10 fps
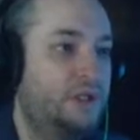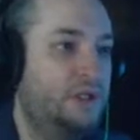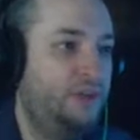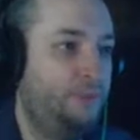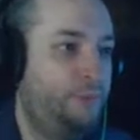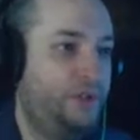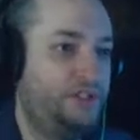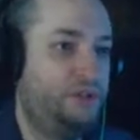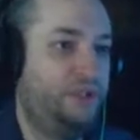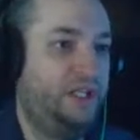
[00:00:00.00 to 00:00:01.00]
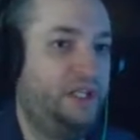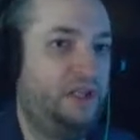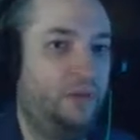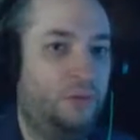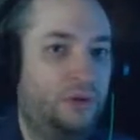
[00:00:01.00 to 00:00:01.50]
Especially in
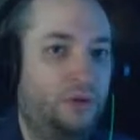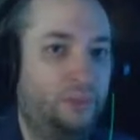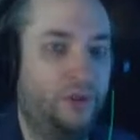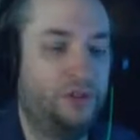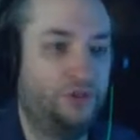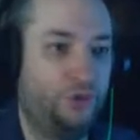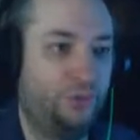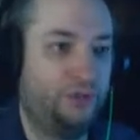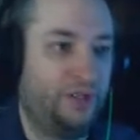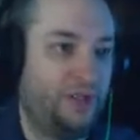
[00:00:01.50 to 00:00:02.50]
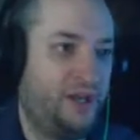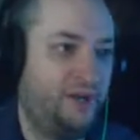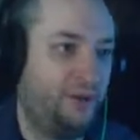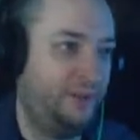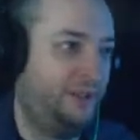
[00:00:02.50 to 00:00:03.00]
a world where jewelry not
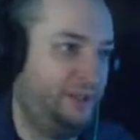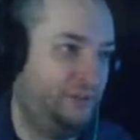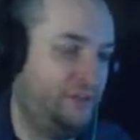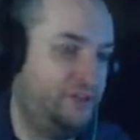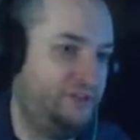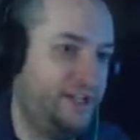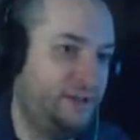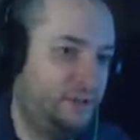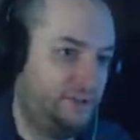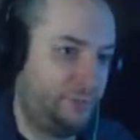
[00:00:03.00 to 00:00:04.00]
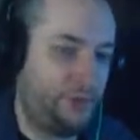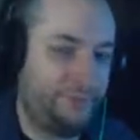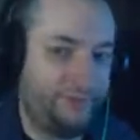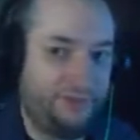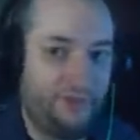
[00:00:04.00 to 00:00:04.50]
only is for decorative
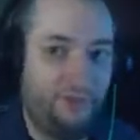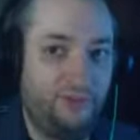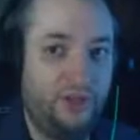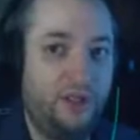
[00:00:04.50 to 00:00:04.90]
purposes,